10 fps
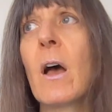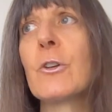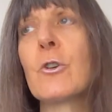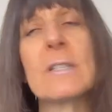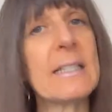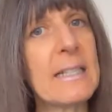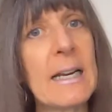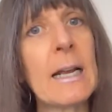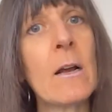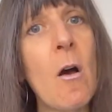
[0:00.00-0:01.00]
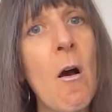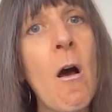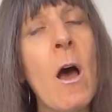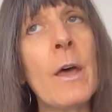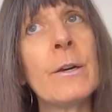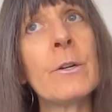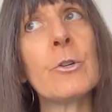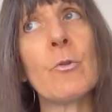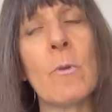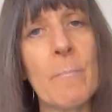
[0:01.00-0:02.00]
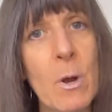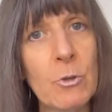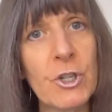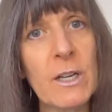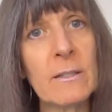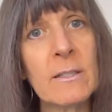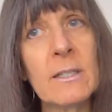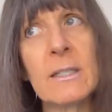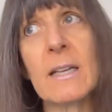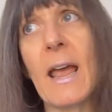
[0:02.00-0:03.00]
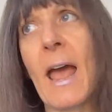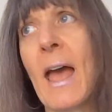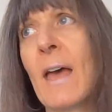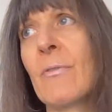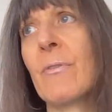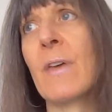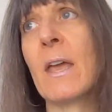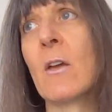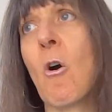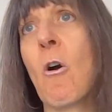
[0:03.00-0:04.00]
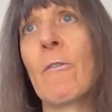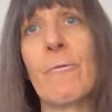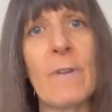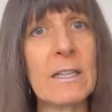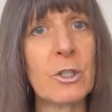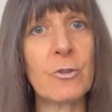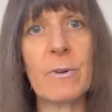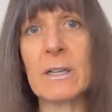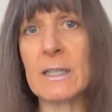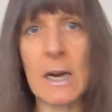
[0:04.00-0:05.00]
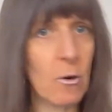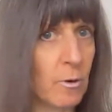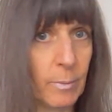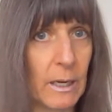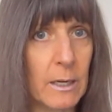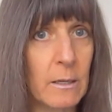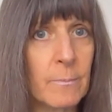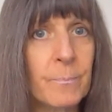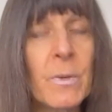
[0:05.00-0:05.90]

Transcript: You're sitting on your emotions and they are festering terribly.